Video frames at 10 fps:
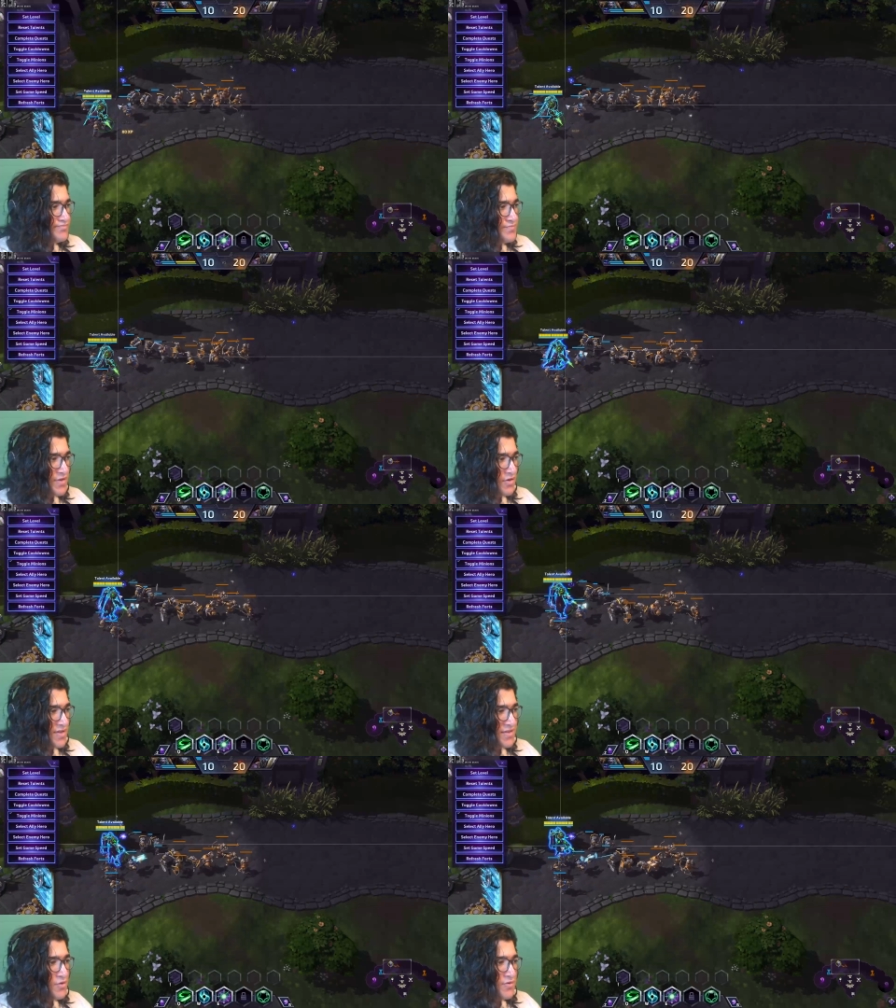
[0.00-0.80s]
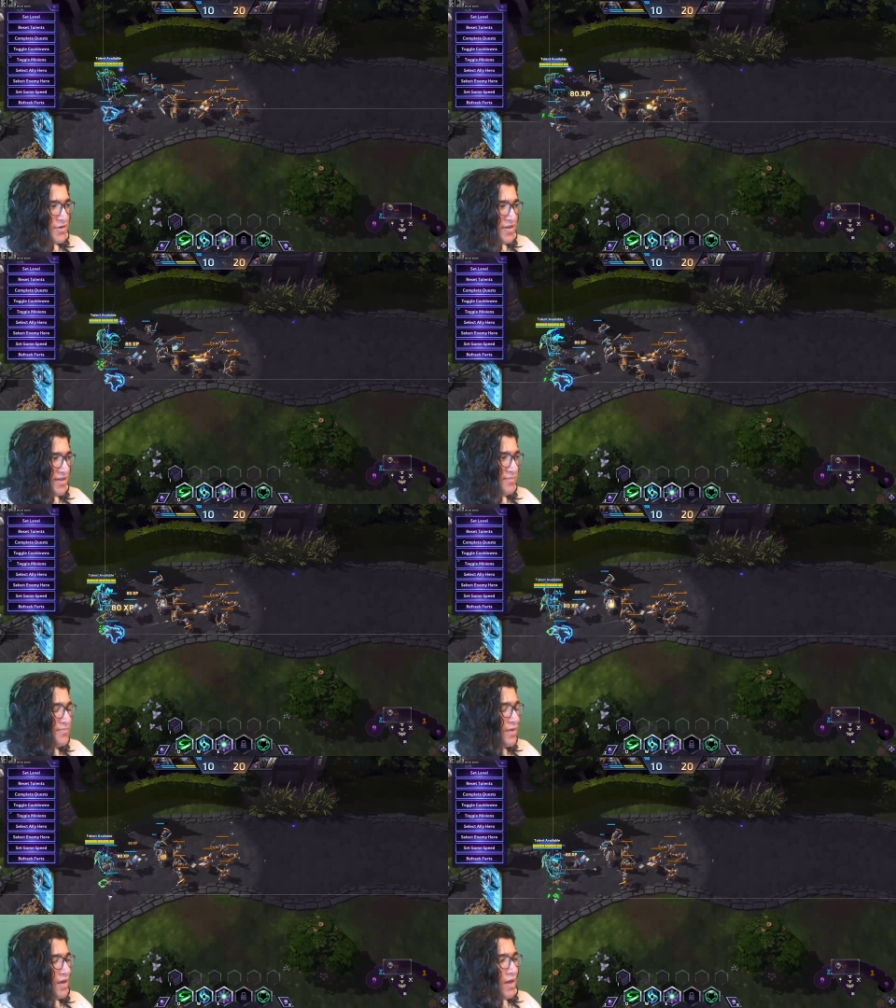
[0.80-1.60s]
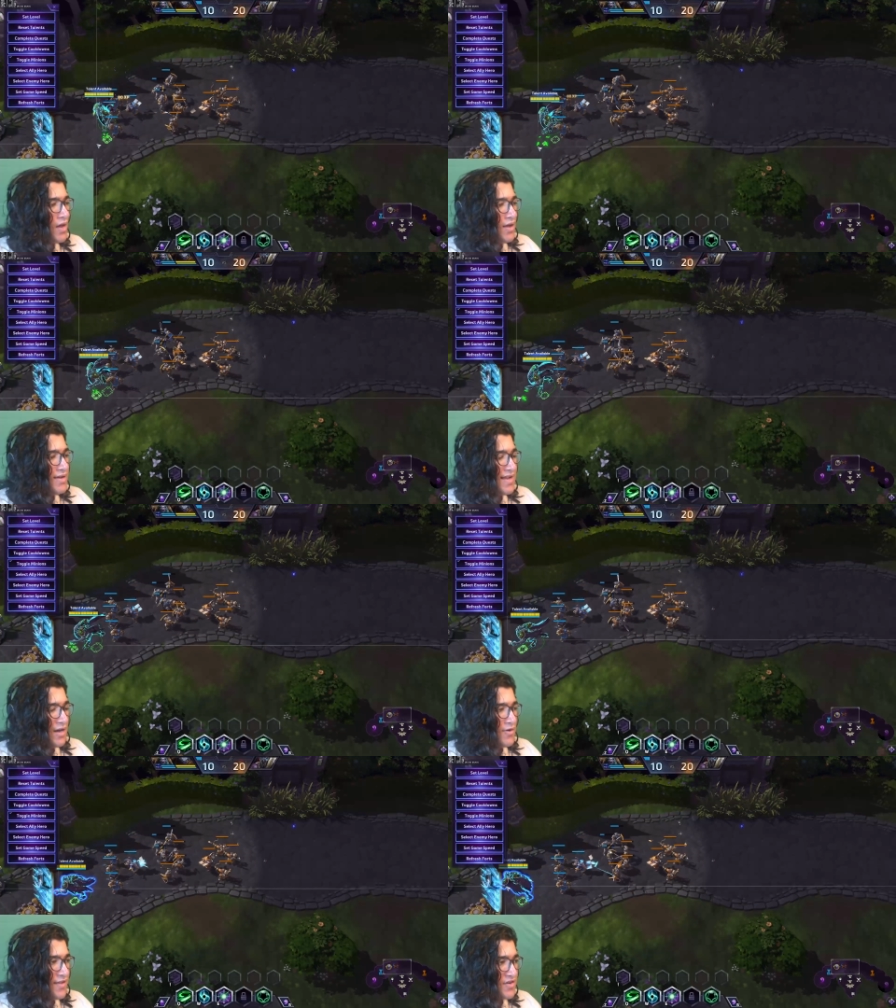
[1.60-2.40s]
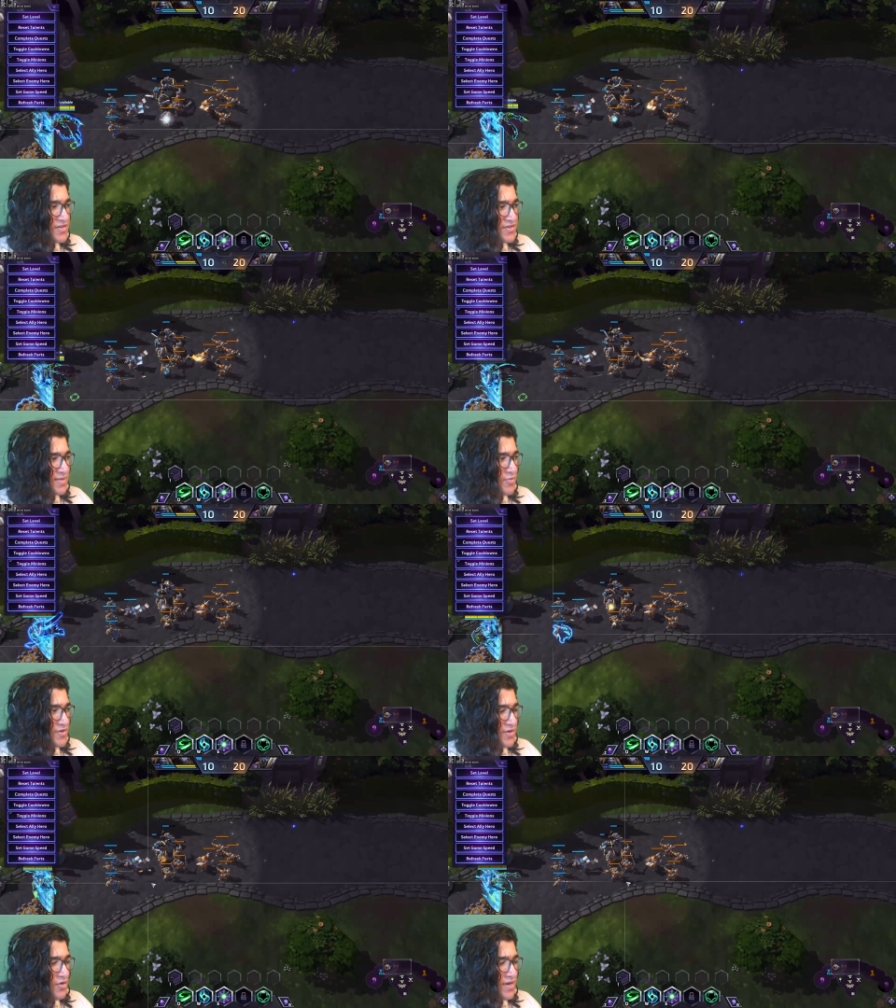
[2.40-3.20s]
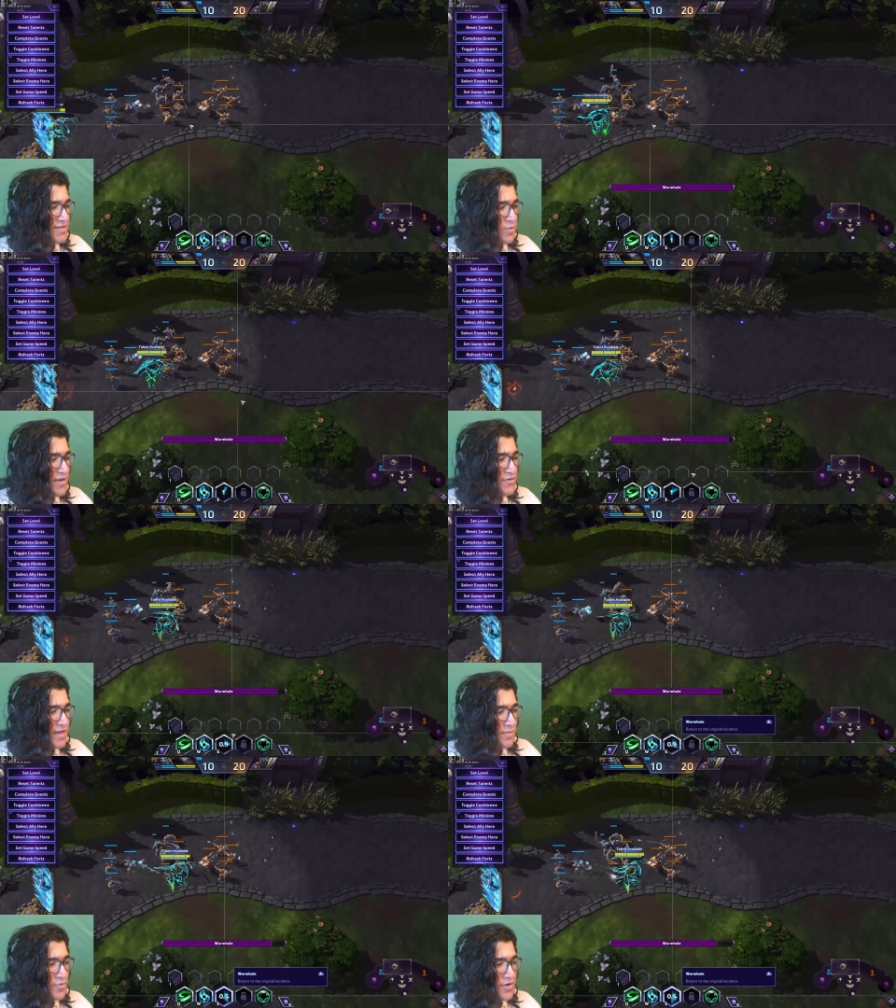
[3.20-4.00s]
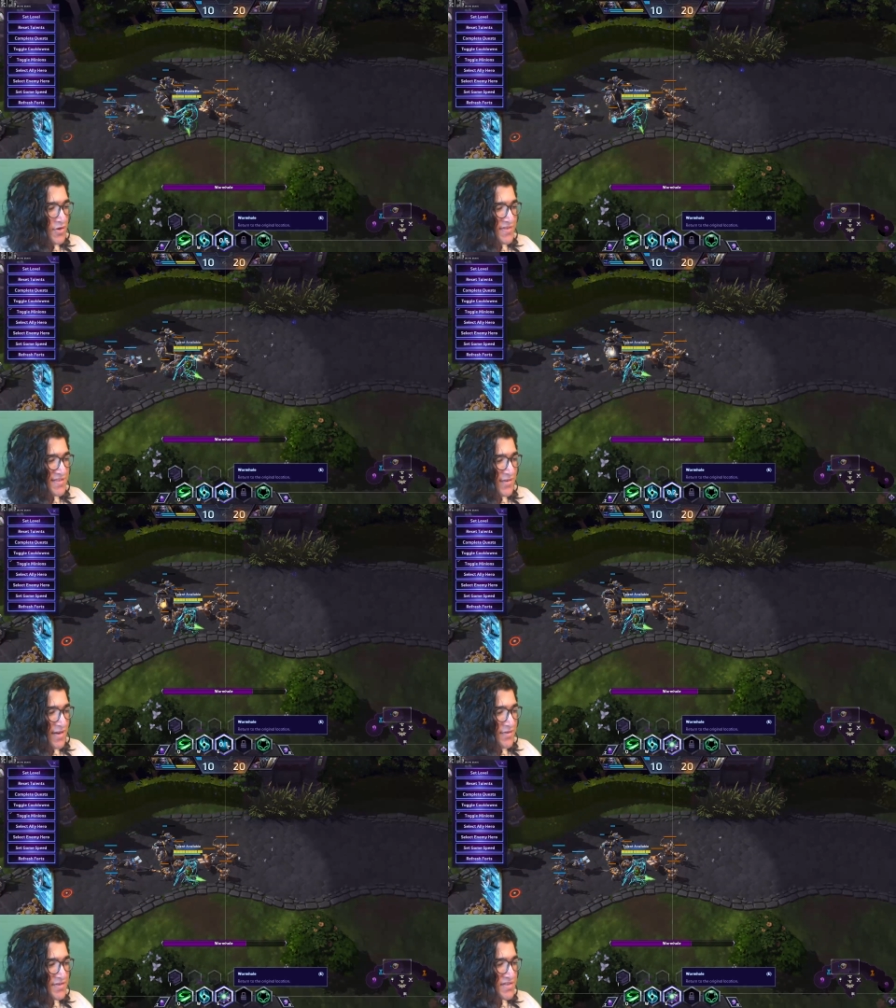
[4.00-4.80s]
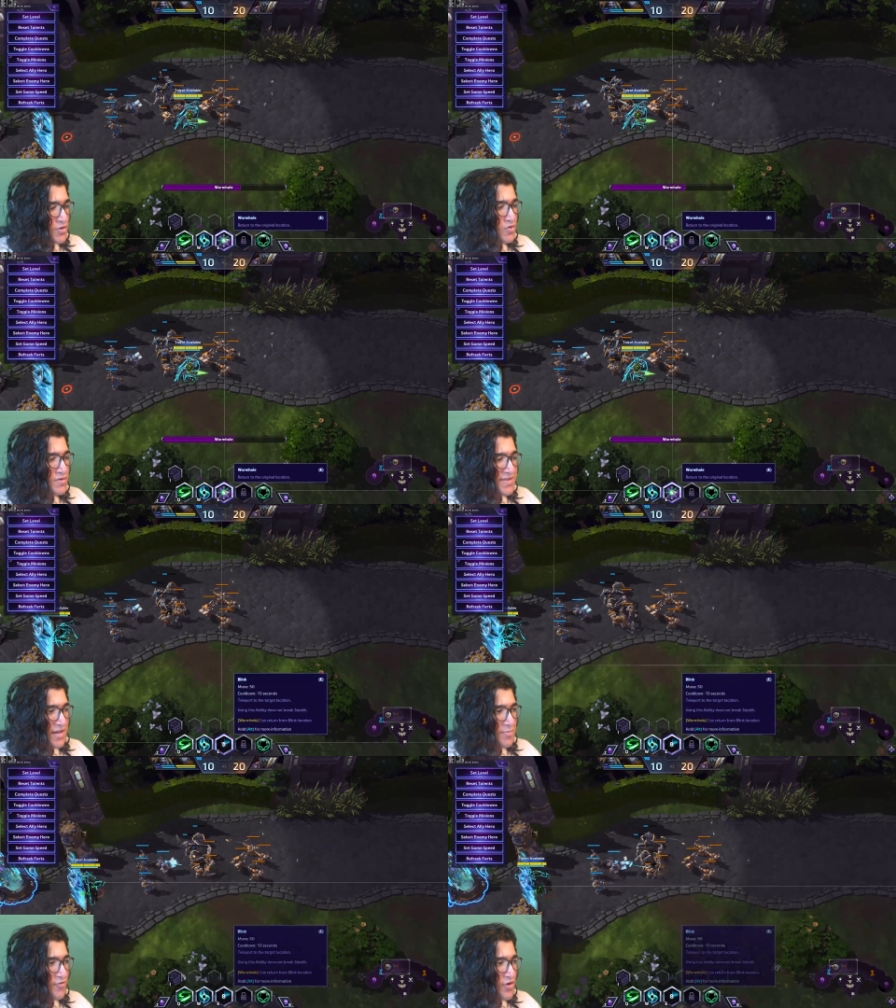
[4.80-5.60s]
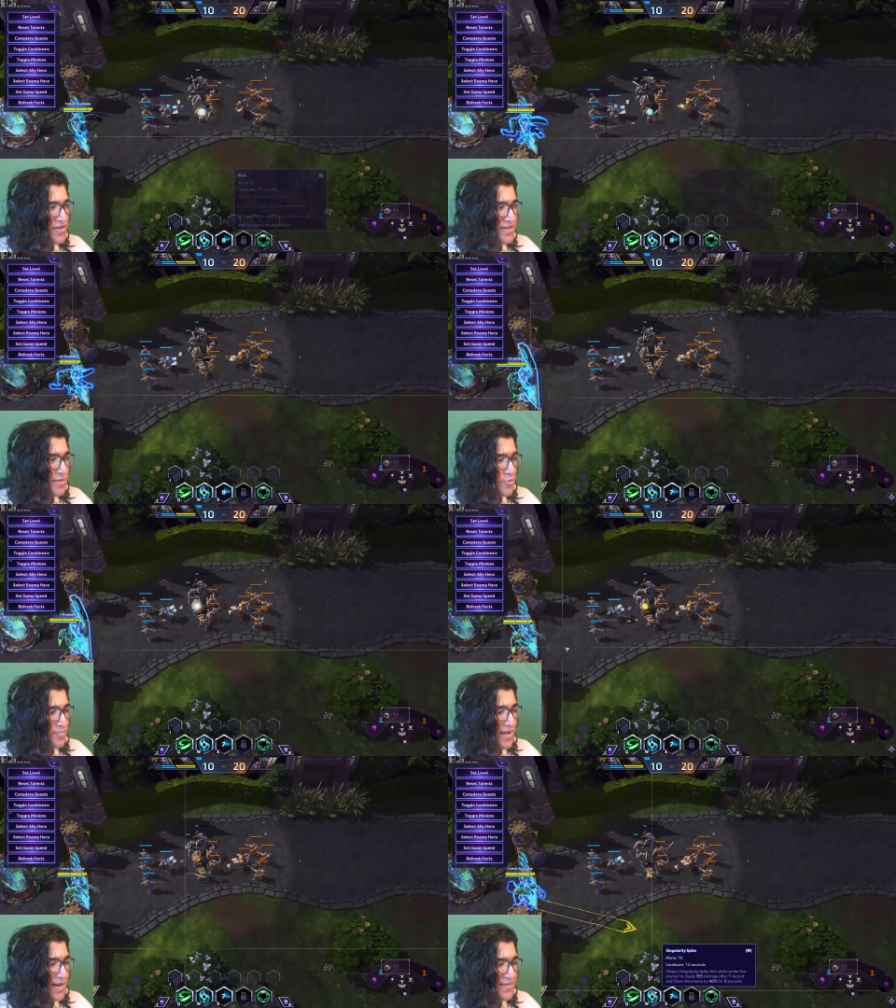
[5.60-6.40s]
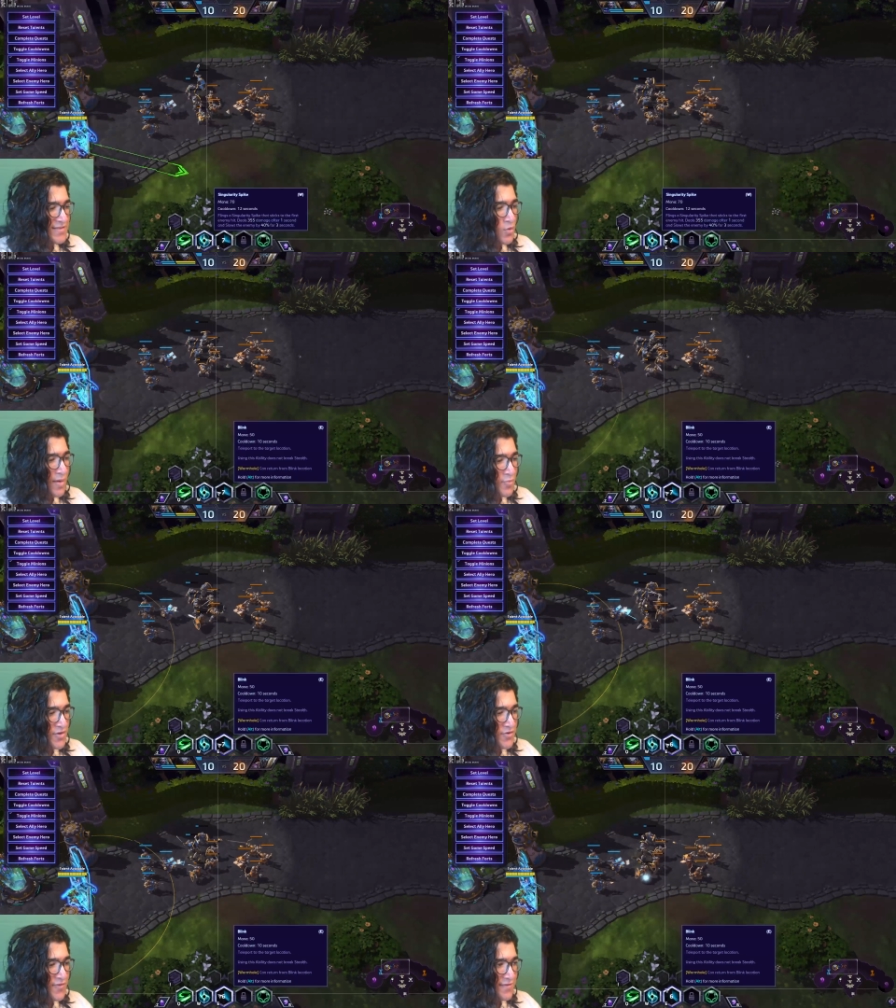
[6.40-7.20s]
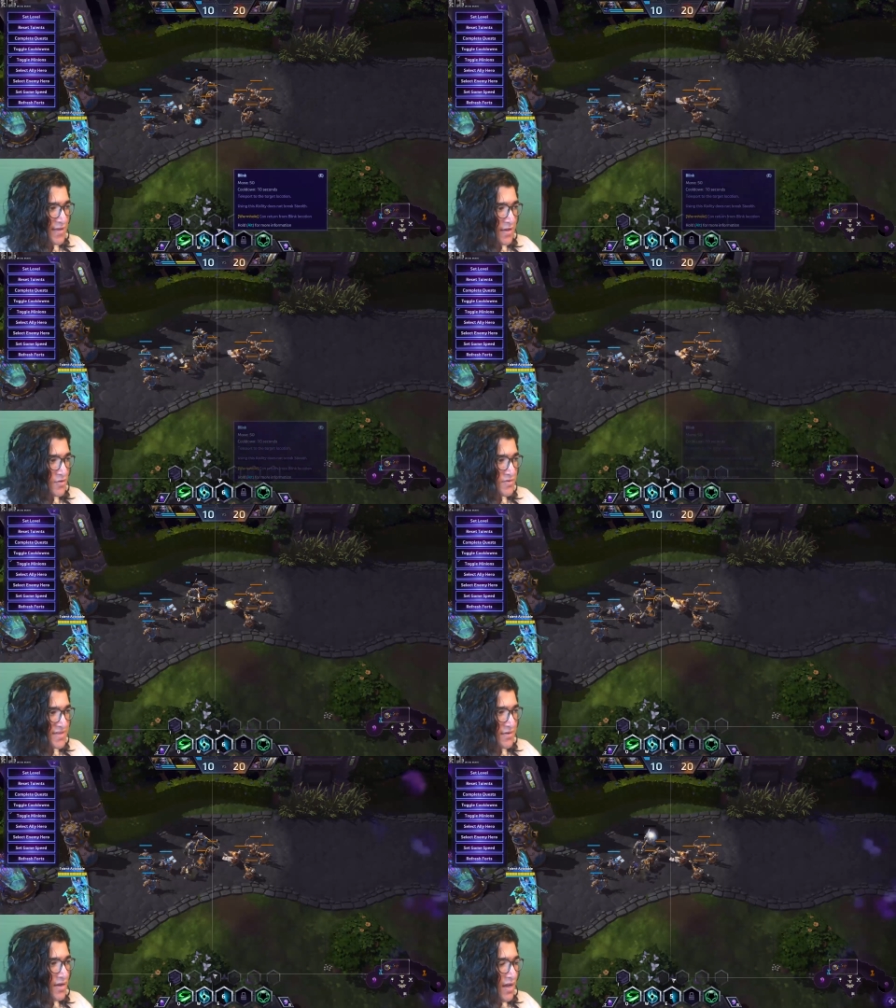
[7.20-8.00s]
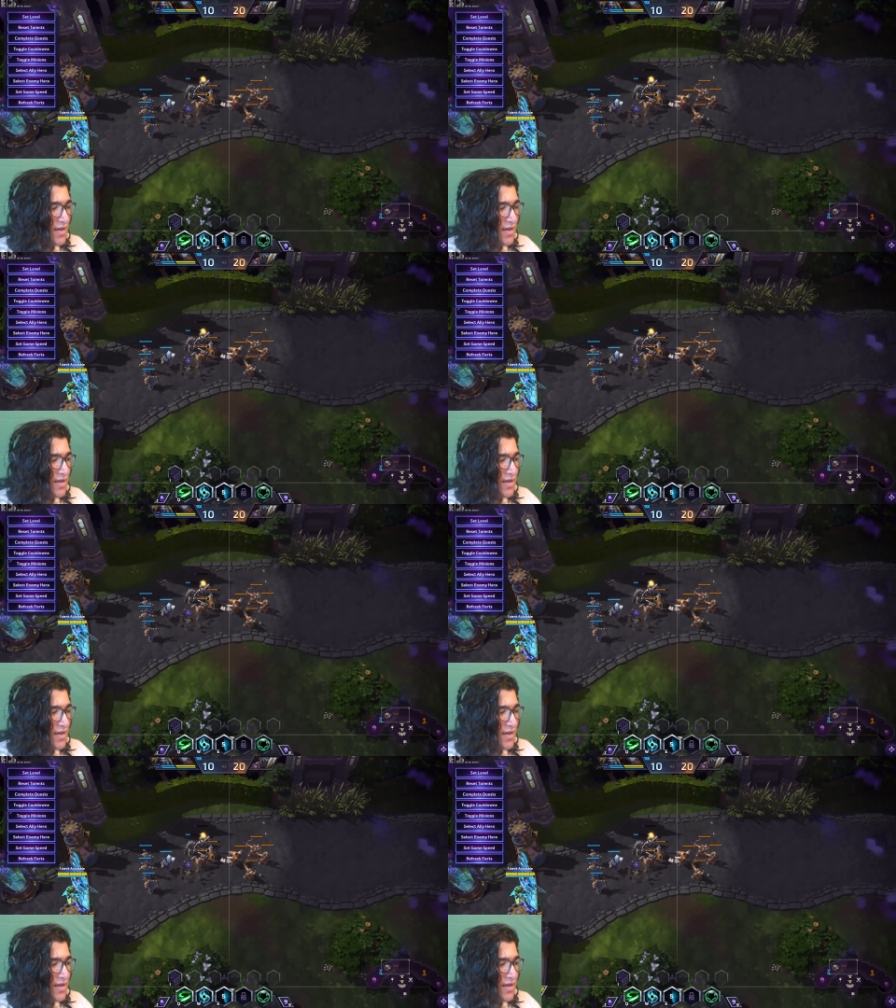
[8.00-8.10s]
you know, like the Uther E. Now, another interesting point to note is when you teleport, you can see right here there's a cooldown before you can teleport back, and that's a 1.25 second cooldown.